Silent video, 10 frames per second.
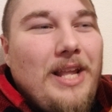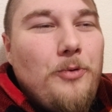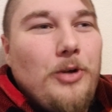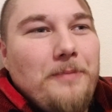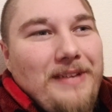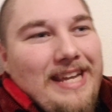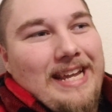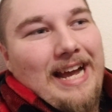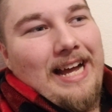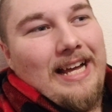we'll
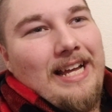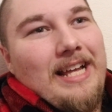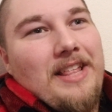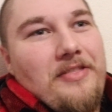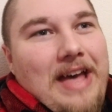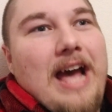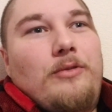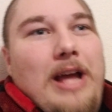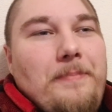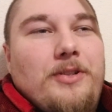be, that
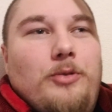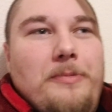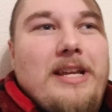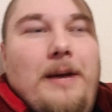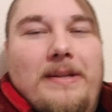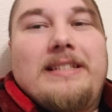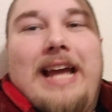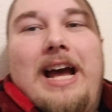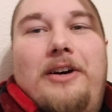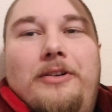episode will be coming
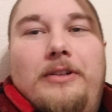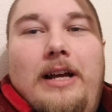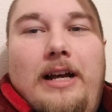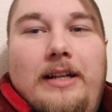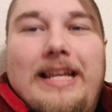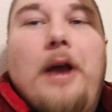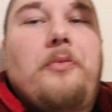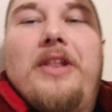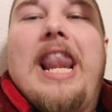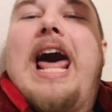down
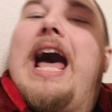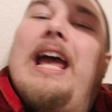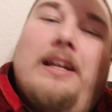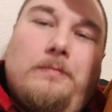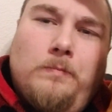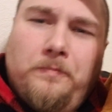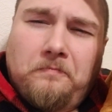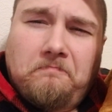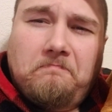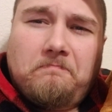the line
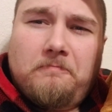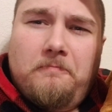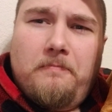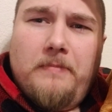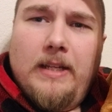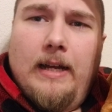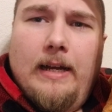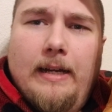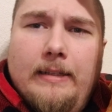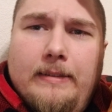
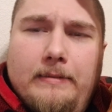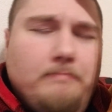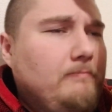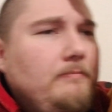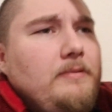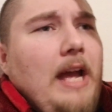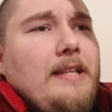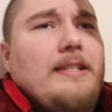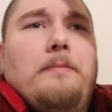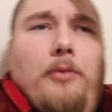at
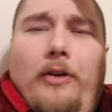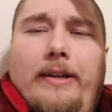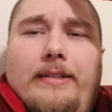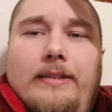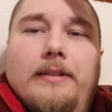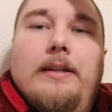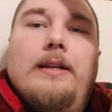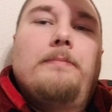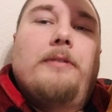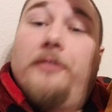some point.
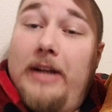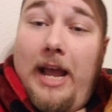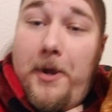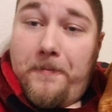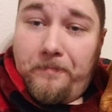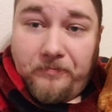But for now,